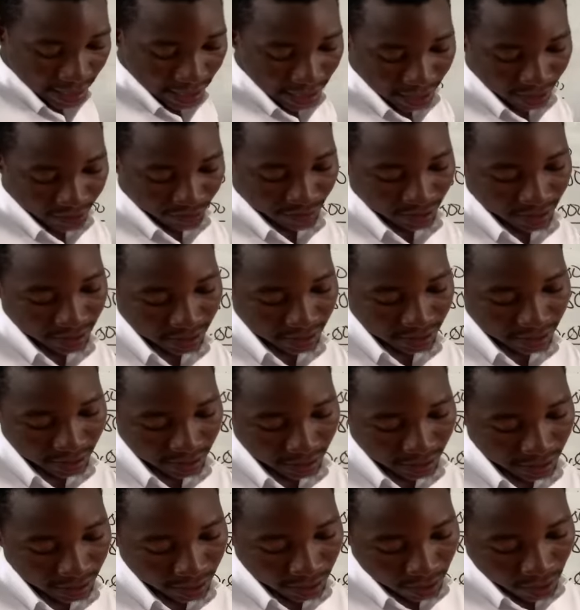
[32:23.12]
electricity,
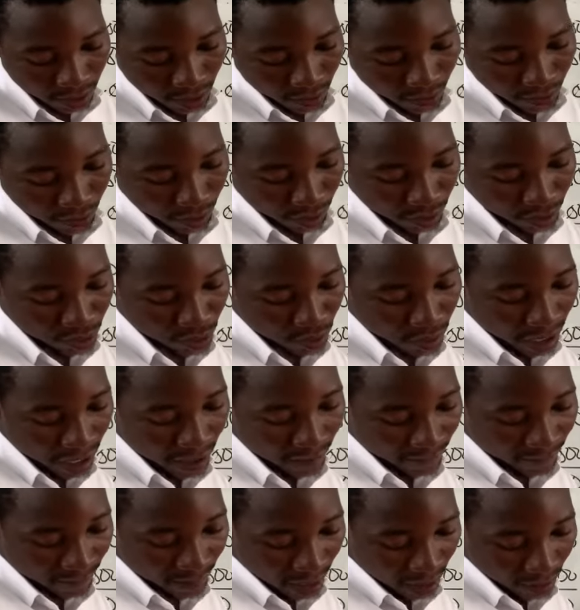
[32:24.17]
we also have
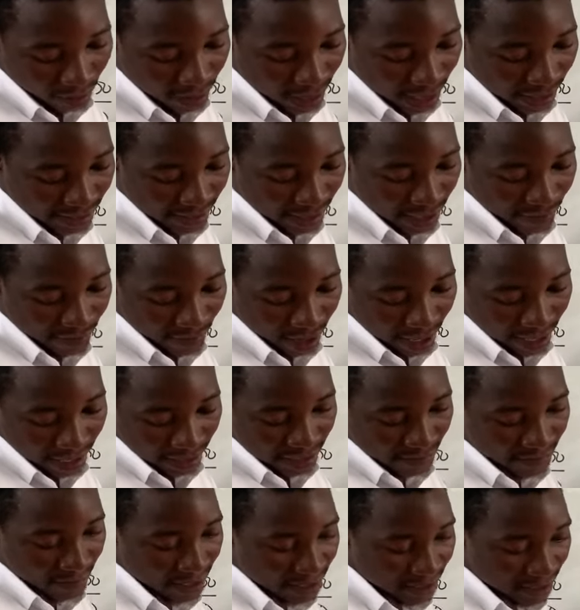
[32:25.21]
another general
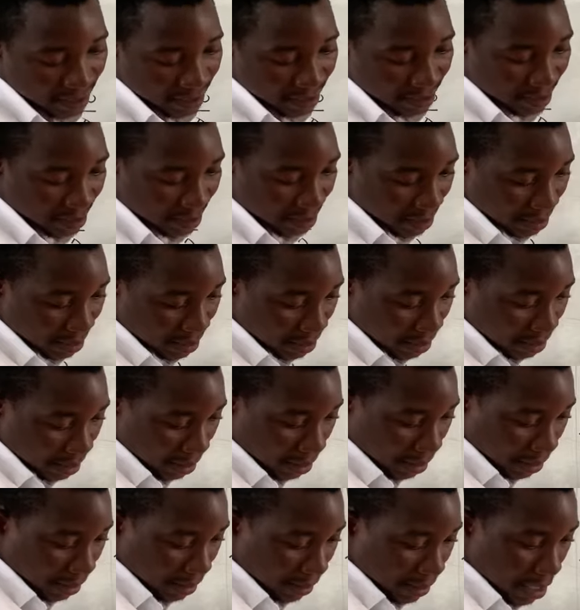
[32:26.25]
expenses
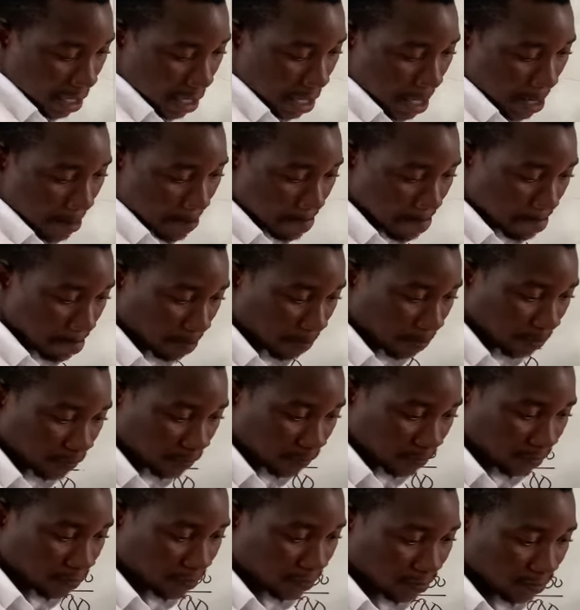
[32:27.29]
in the
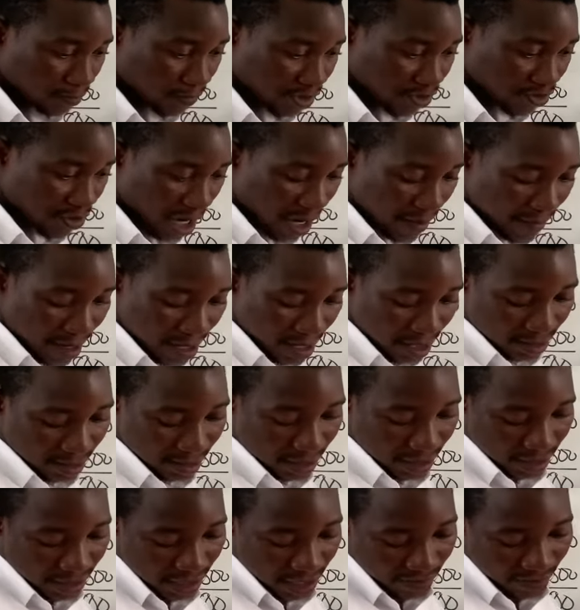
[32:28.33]
trial balance.
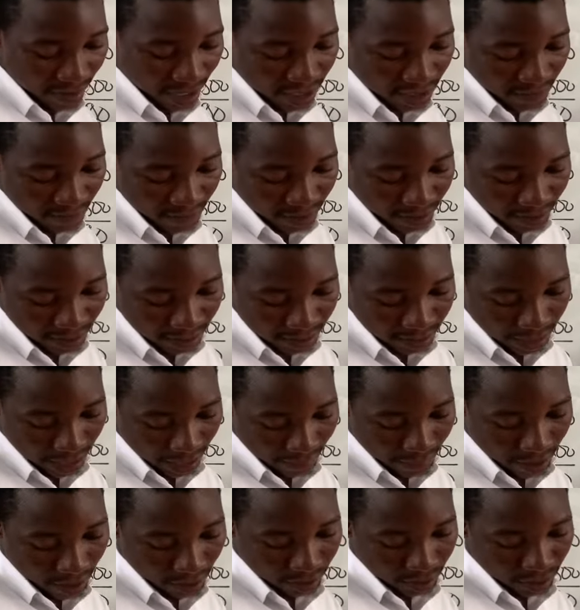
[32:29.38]
The general expenses
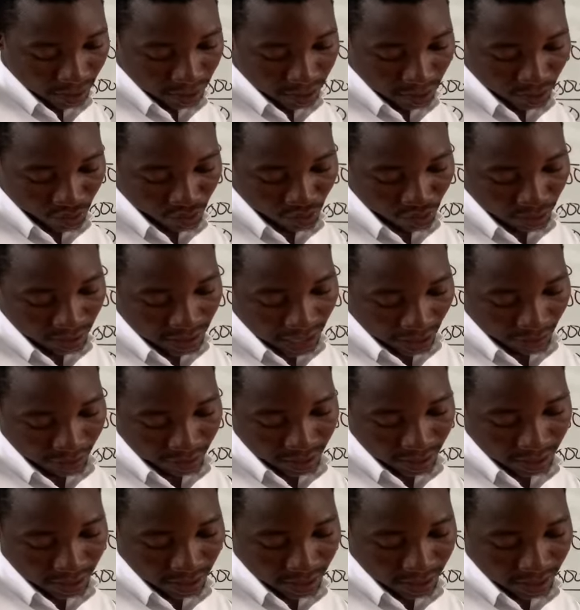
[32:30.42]
amount is 2,000
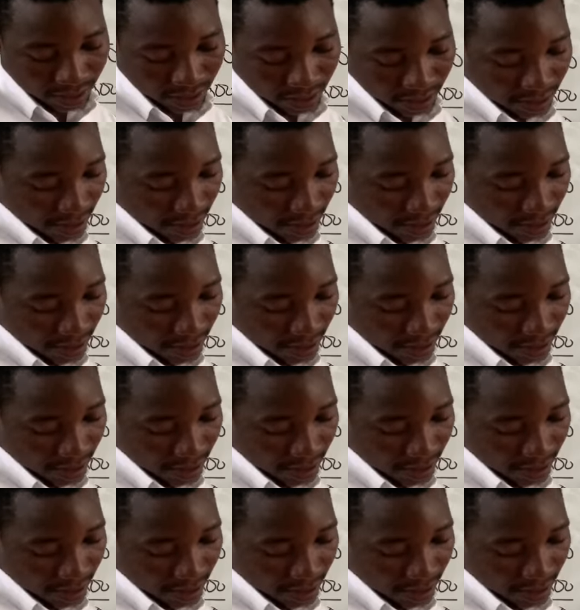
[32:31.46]
cedis.